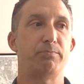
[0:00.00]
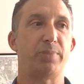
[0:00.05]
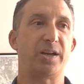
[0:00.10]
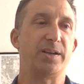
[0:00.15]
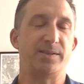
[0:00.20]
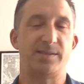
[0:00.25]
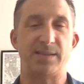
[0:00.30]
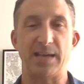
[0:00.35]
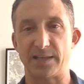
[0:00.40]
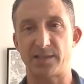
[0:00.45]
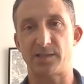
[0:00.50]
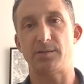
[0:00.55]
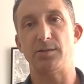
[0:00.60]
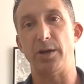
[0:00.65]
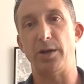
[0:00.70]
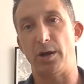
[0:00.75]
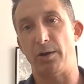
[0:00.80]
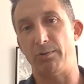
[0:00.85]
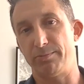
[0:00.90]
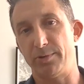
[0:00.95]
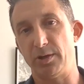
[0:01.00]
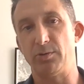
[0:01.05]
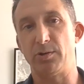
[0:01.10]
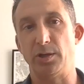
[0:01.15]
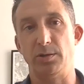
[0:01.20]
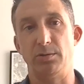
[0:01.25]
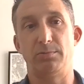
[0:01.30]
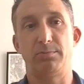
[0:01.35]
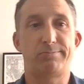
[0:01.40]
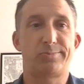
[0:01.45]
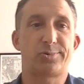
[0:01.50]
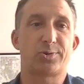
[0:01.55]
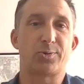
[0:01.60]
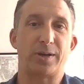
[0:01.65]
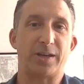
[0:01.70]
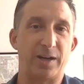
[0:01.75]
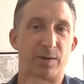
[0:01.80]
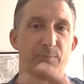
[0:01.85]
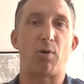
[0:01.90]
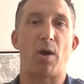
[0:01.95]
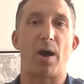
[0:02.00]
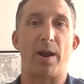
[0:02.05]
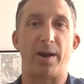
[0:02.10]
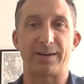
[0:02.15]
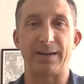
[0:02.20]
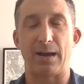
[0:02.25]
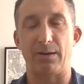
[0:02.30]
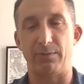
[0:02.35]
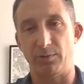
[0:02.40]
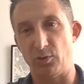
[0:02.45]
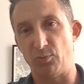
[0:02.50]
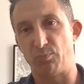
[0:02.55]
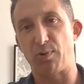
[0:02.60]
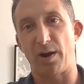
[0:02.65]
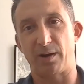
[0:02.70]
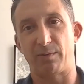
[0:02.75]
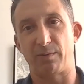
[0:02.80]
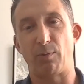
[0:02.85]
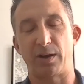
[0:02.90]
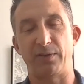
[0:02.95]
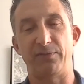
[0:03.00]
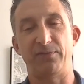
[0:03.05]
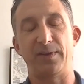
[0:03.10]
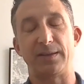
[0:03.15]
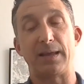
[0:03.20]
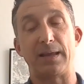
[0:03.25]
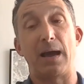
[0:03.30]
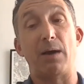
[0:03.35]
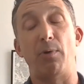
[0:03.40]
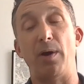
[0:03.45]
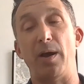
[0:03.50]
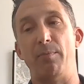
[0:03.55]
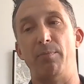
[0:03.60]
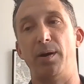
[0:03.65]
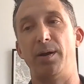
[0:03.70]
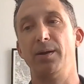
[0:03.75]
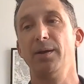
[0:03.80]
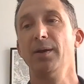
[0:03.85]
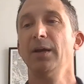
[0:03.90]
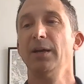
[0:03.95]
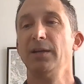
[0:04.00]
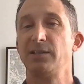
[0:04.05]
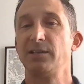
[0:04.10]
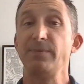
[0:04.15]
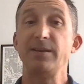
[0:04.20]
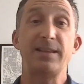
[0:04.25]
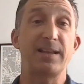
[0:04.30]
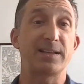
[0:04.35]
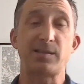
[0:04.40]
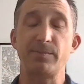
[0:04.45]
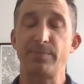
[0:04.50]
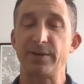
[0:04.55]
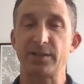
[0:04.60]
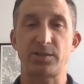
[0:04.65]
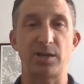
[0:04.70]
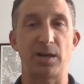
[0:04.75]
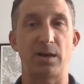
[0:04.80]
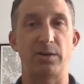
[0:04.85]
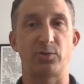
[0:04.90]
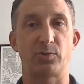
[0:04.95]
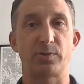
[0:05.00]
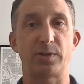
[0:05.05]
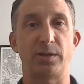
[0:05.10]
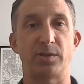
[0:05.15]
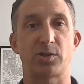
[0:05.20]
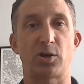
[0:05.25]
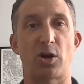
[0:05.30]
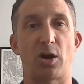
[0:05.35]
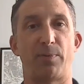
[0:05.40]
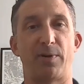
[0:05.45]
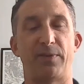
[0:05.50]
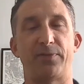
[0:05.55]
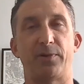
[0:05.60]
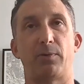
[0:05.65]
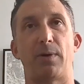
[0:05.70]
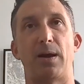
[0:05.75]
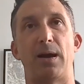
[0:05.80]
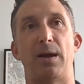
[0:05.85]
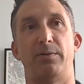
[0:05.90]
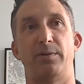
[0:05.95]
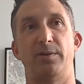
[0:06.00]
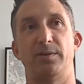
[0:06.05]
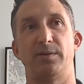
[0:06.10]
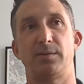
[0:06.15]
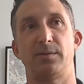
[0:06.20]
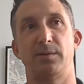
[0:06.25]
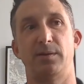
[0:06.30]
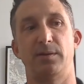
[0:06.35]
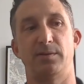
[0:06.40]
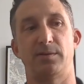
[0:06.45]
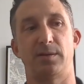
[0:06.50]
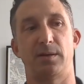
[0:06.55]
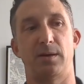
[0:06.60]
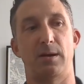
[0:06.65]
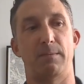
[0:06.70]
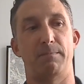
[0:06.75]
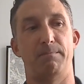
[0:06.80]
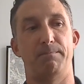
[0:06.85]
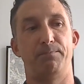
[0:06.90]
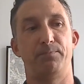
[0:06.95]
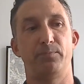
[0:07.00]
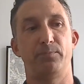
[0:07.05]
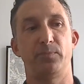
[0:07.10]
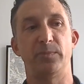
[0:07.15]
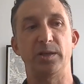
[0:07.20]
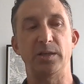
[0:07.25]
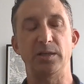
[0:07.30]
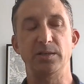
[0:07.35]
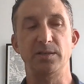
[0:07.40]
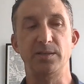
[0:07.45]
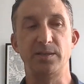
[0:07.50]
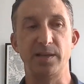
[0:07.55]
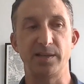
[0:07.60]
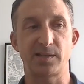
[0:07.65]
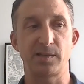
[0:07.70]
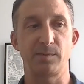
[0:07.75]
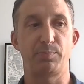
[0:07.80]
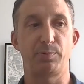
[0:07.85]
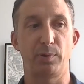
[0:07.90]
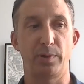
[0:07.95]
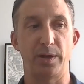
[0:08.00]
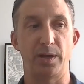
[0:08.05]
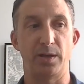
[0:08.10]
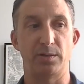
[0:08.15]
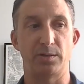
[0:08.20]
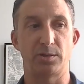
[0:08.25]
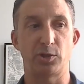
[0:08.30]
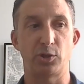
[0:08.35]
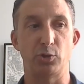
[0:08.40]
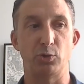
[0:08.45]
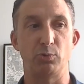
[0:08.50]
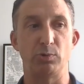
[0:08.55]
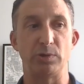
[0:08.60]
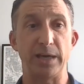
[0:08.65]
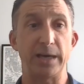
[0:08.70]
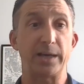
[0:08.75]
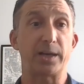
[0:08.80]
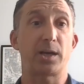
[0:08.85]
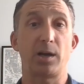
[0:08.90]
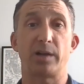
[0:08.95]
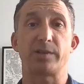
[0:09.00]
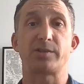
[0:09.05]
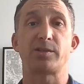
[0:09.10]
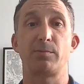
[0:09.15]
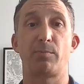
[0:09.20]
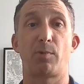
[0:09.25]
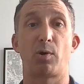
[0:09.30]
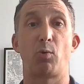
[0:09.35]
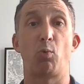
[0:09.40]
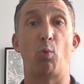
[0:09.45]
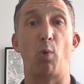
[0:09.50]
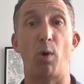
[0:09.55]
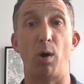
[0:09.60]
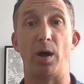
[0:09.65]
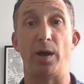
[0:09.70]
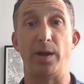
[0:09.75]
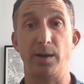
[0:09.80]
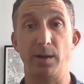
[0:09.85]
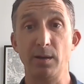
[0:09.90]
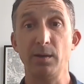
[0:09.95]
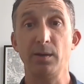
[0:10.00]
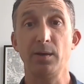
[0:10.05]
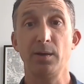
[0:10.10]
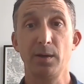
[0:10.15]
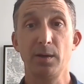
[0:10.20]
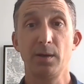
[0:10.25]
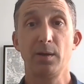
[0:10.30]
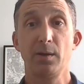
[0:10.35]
Because that, you can sort of get a product out and do product market fit that way. But to me, that's the biggest challenge with getting a startup off the ground is the discipline to get customer one.